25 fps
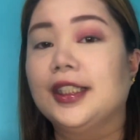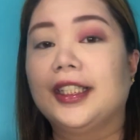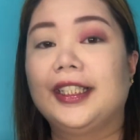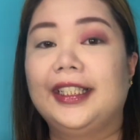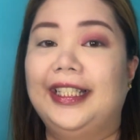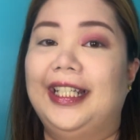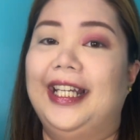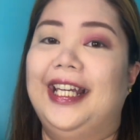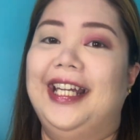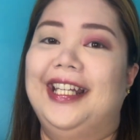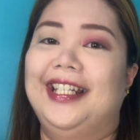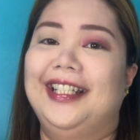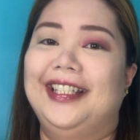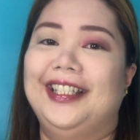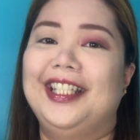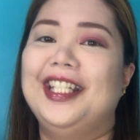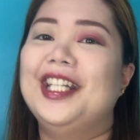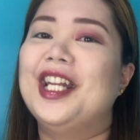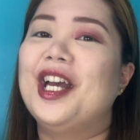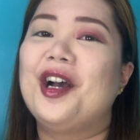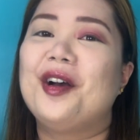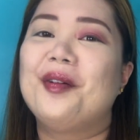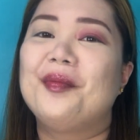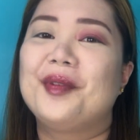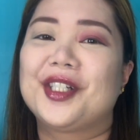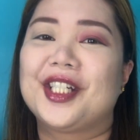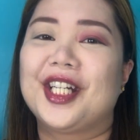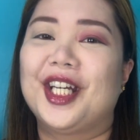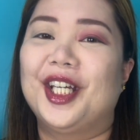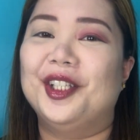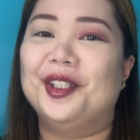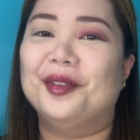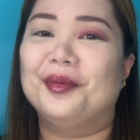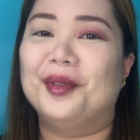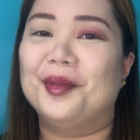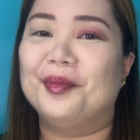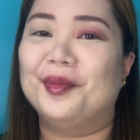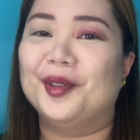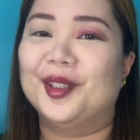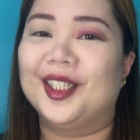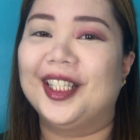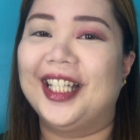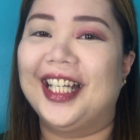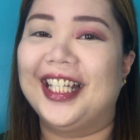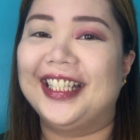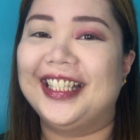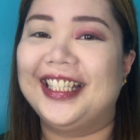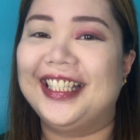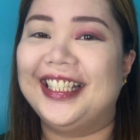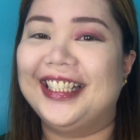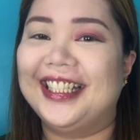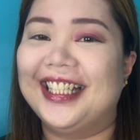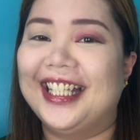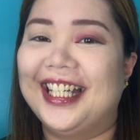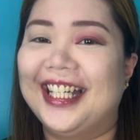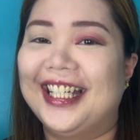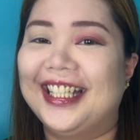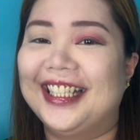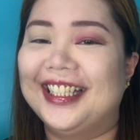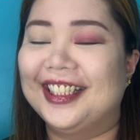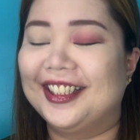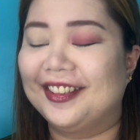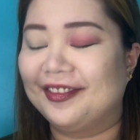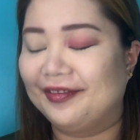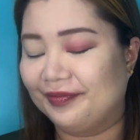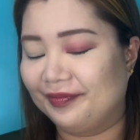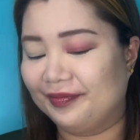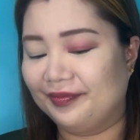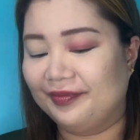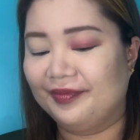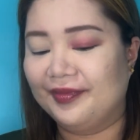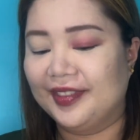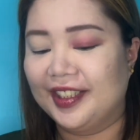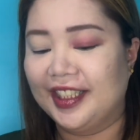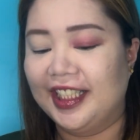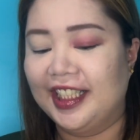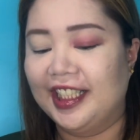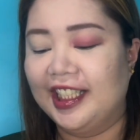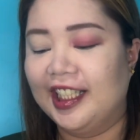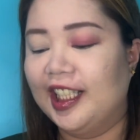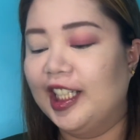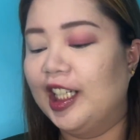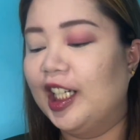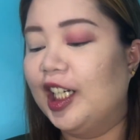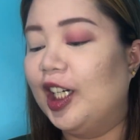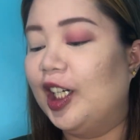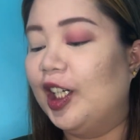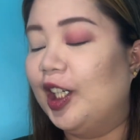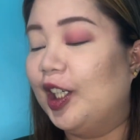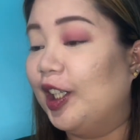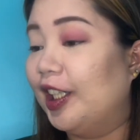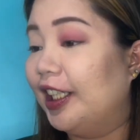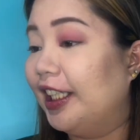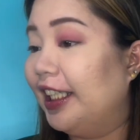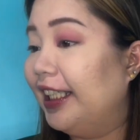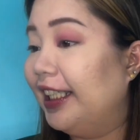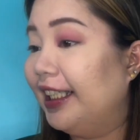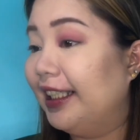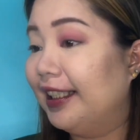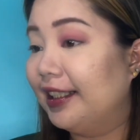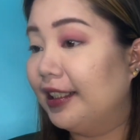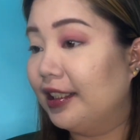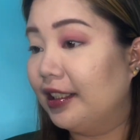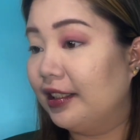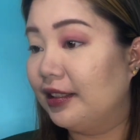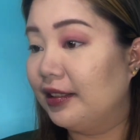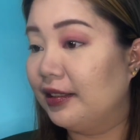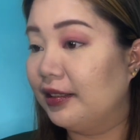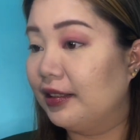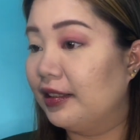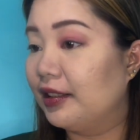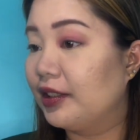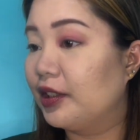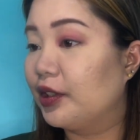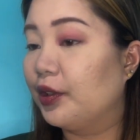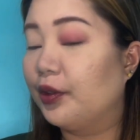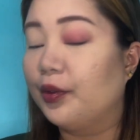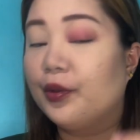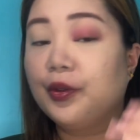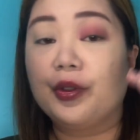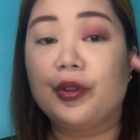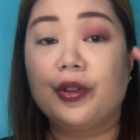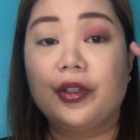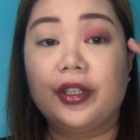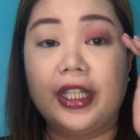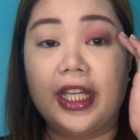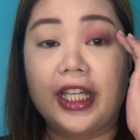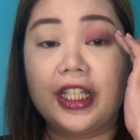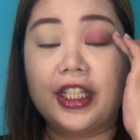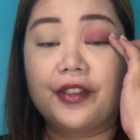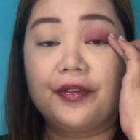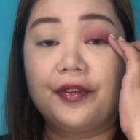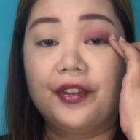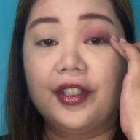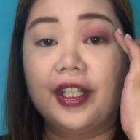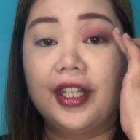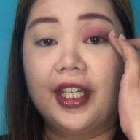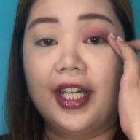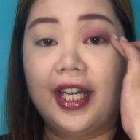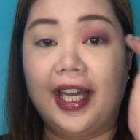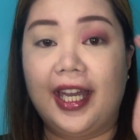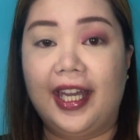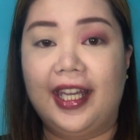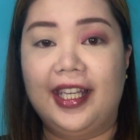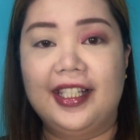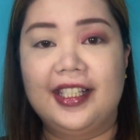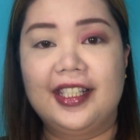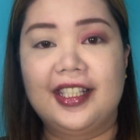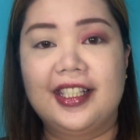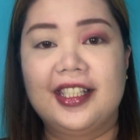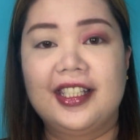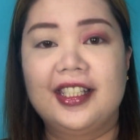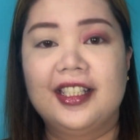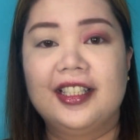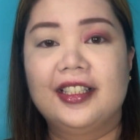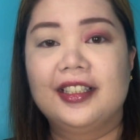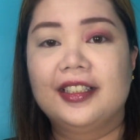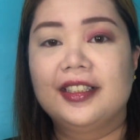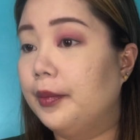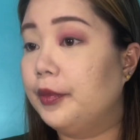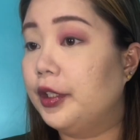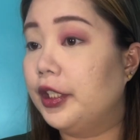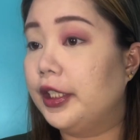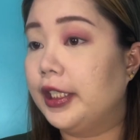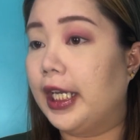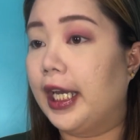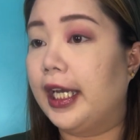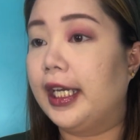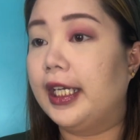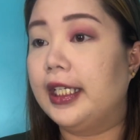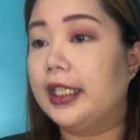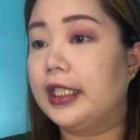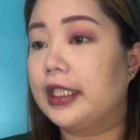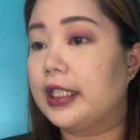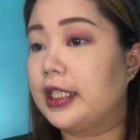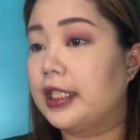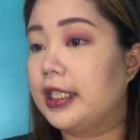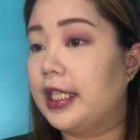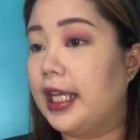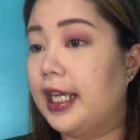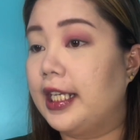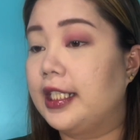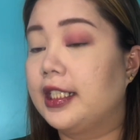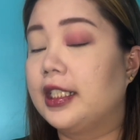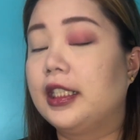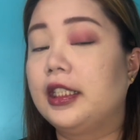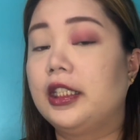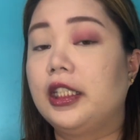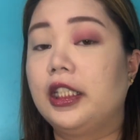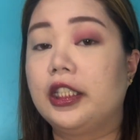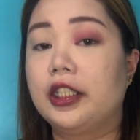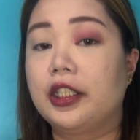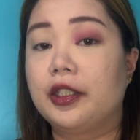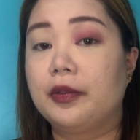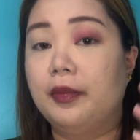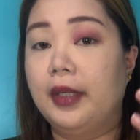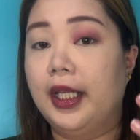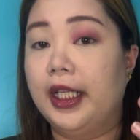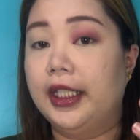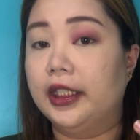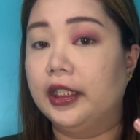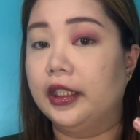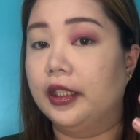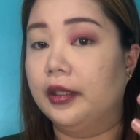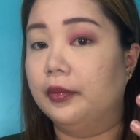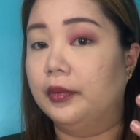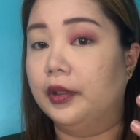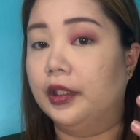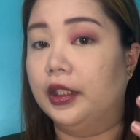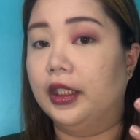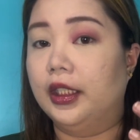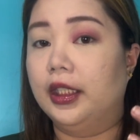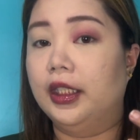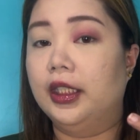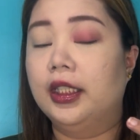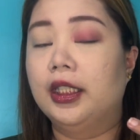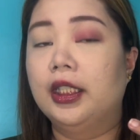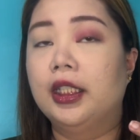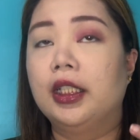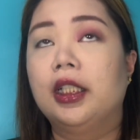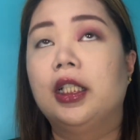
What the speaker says: Yan, hindi na ako masyadong maputla tignan. Okay? So that's for the eyes. Yun nga, it's nice that it's blendable.